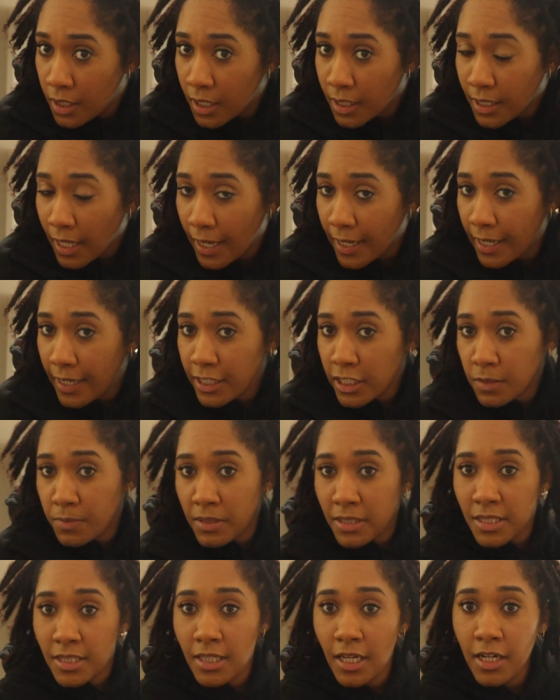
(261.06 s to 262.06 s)
Like, it just
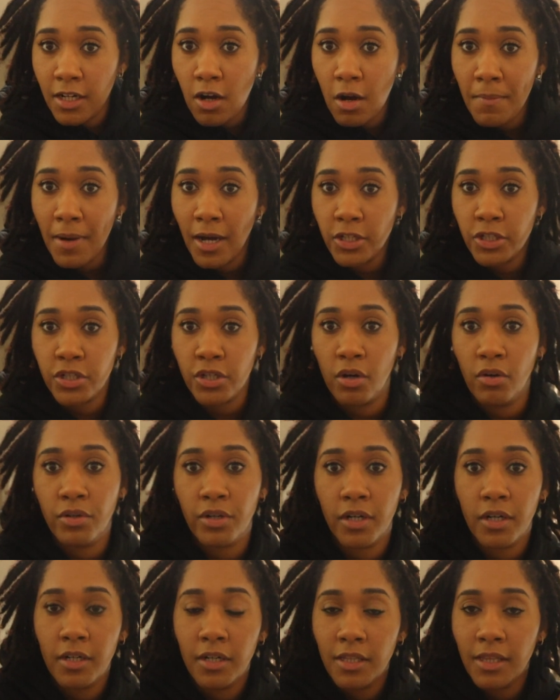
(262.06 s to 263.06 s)
be sitting on my
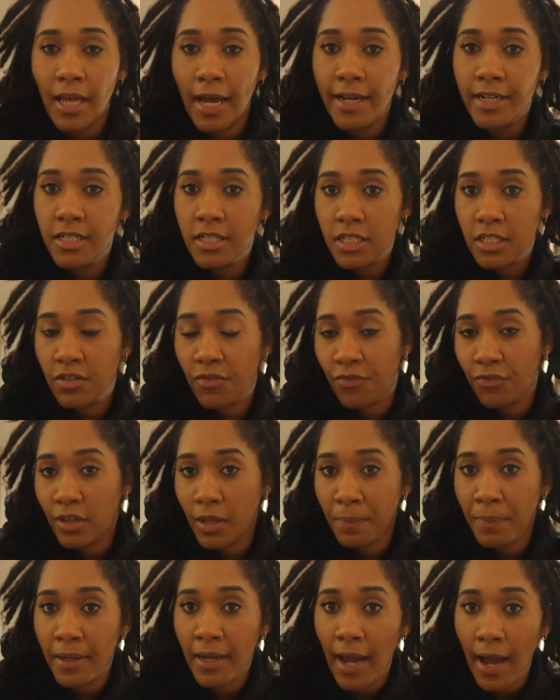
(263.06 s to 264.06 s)
shoulder, like just
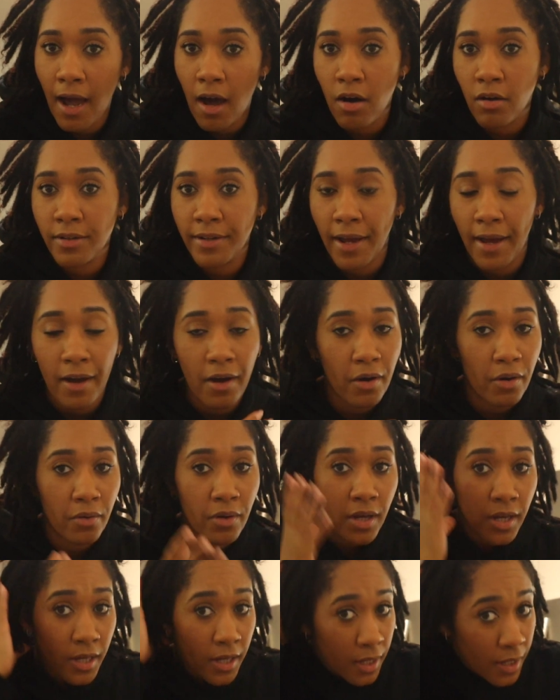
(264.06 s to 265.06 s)
flipping out
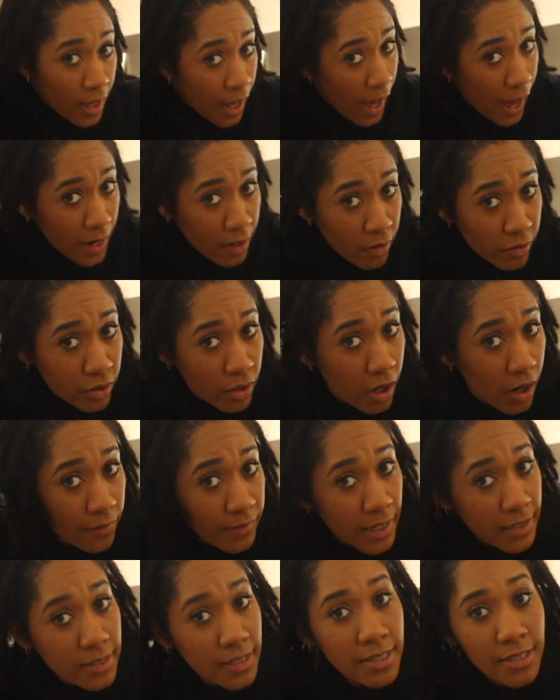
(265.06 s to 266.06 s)
now. I don't know
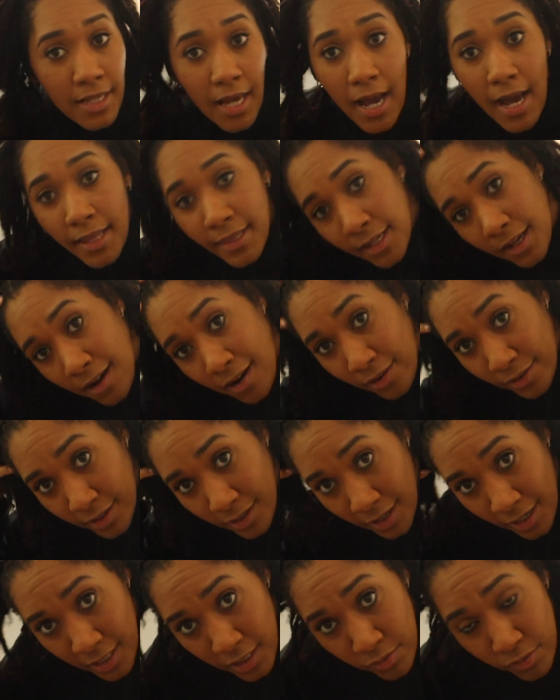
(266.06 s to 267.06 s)
if that's a sign that all
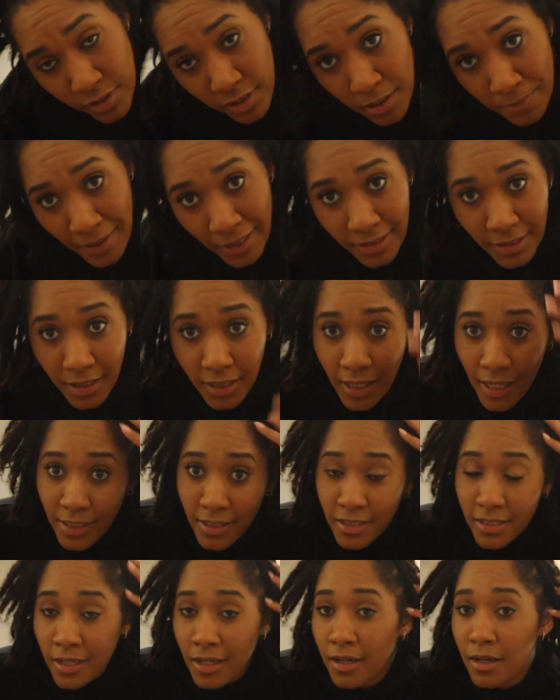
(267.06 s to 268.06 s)
the other ones are about to
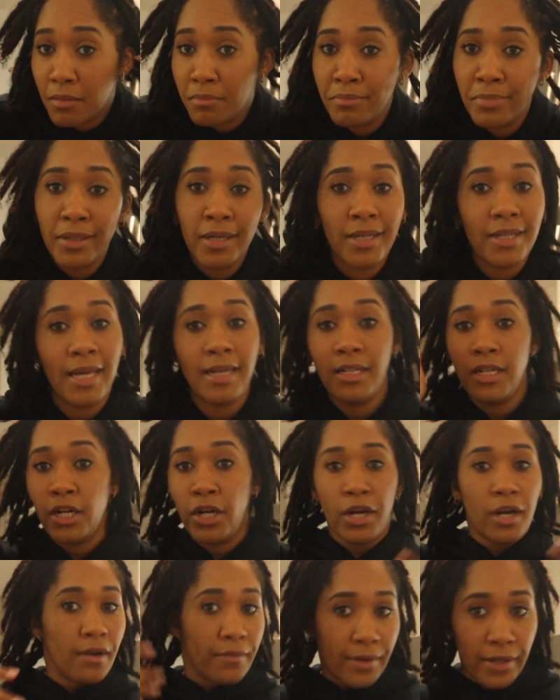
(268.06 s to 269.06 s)
catch up, but they need
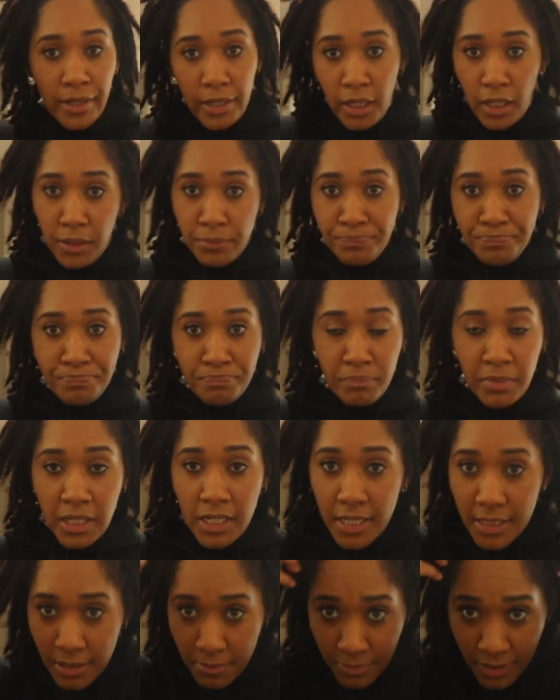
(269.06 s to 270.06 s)
to hurry up
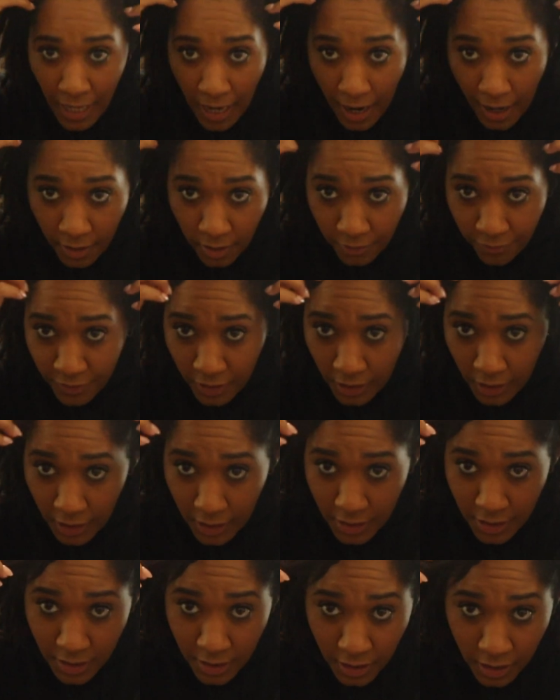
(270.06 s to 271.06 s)
because I'm tired of
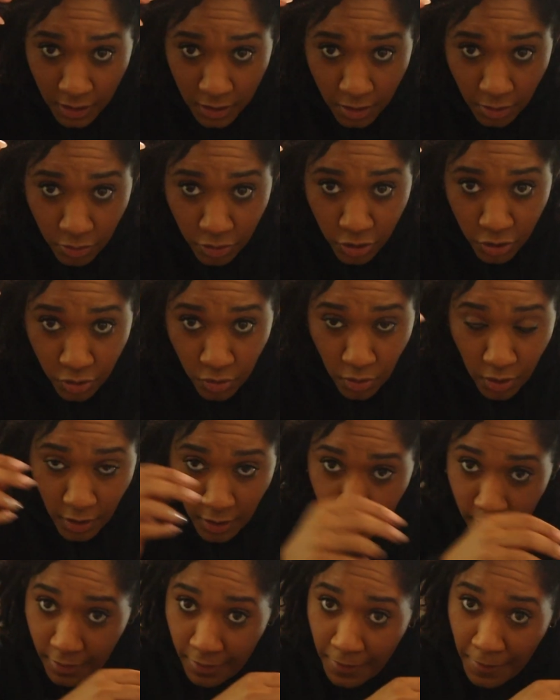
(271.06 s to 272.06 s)
these looking so
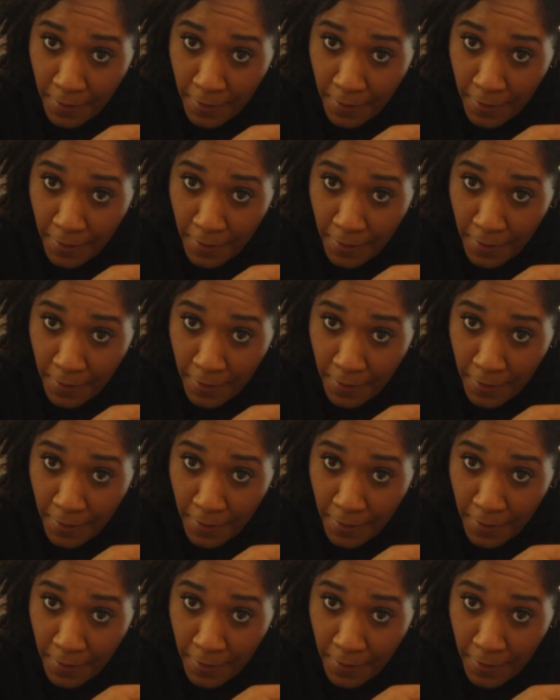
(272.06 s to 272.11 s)
short.